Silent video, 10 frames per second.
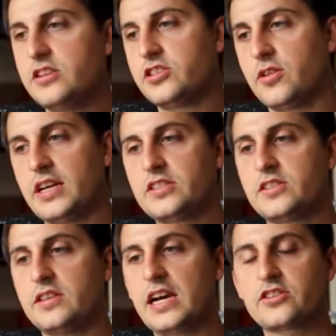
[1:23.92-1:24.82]
So
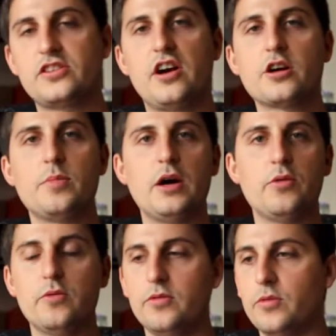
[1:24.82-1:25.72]
let's actually talk
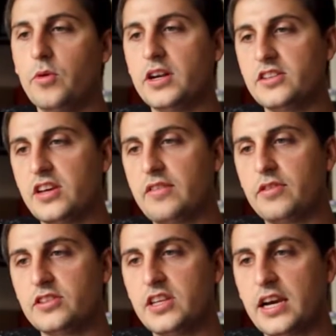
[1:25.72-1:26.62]
about what he said
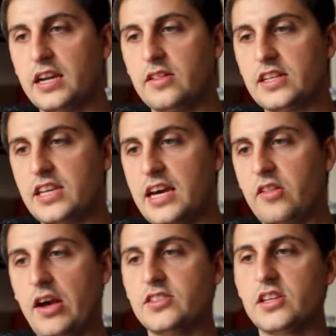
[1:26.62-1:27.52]
for a second and let's
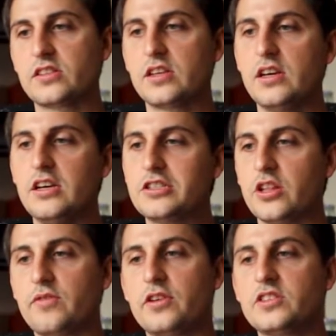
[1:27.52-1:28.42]
analyze this.
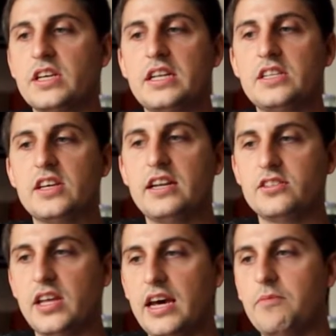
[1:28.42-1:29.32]
So the first thing that he said
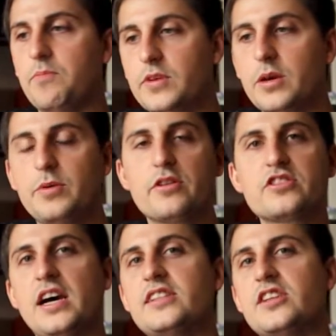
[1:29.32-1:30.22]
is that computer
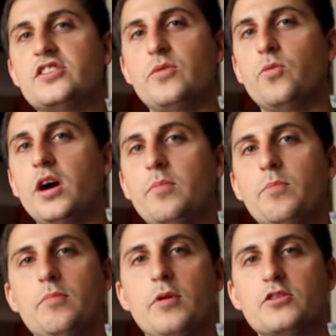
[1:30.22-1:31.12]
science isn't what
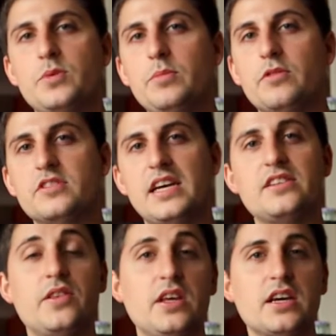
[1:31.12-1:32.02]
most people
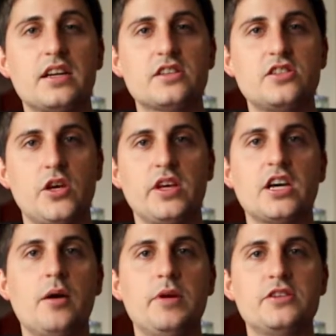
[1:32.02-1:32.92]
tend to think it is, so they
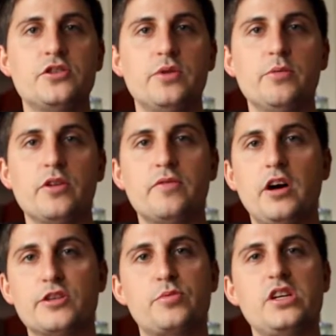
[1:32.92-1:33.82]
come into it with
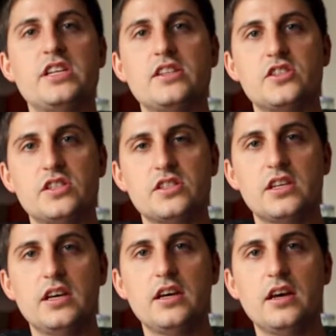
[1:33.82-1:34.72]
false pretenses
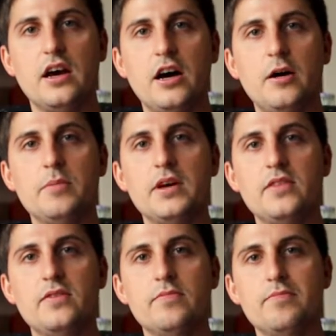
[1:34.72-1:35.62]
um,
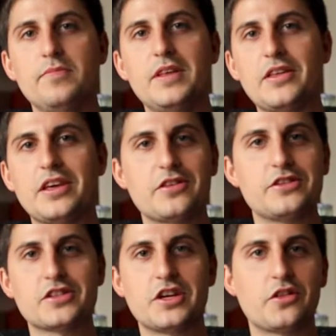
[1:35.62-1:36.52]
and they think they're
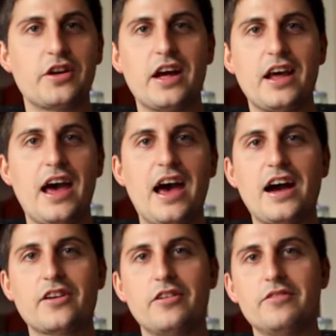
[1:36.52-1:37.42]
just going to learn how to
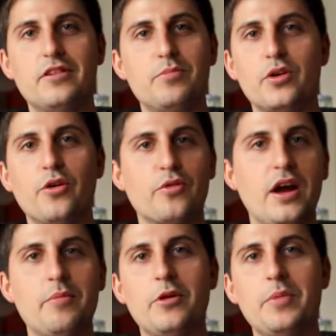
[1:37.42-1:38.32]
hack or, or,
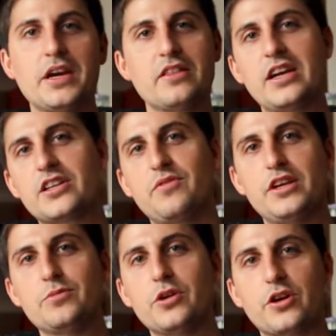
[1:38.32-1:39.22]
program or make the next
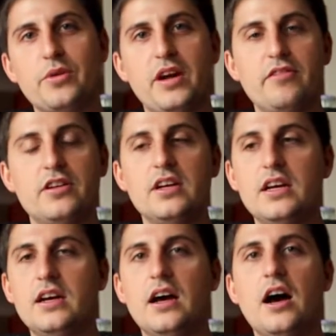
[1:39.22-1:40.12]
Facebook or whatever.
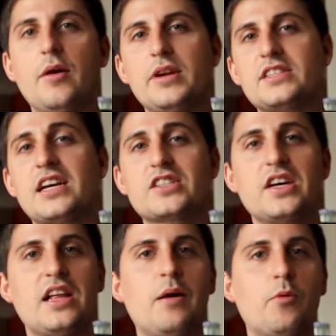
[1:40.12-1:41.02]
Um, and it's actually
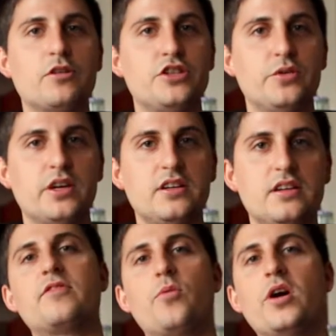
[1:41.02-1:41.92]
a lot more to it.
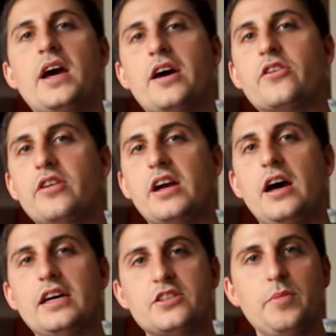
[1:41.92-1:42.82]
For one, I
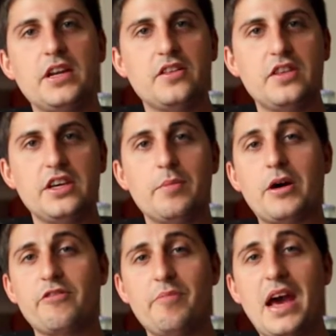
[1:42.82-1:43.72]
underestimated the
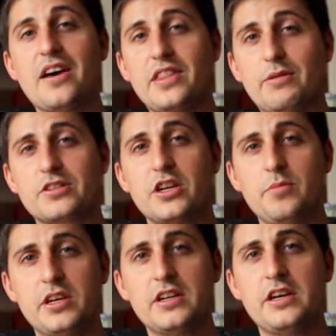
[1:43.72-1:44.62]
amount of math that was going to
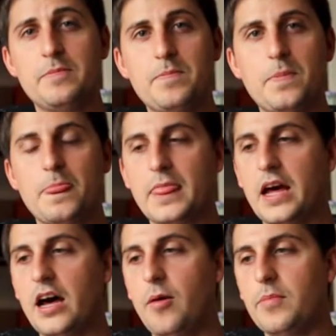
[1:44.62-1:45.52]
be in it,
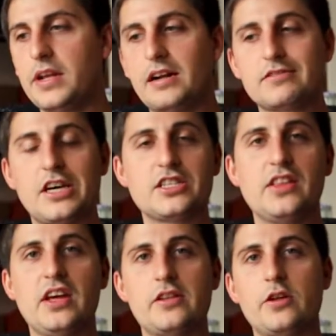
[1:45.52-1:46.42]
um, and I'll touch
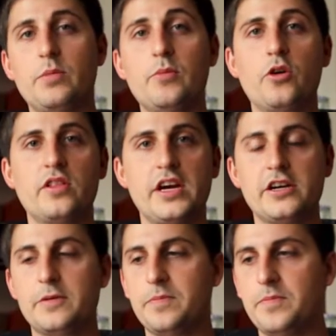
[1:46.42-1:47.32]
on that a little bit more
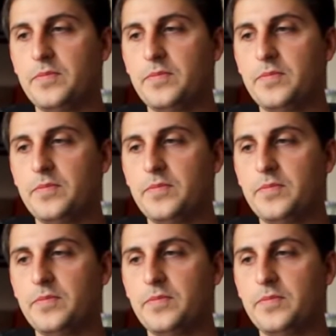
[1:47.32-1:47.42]
later.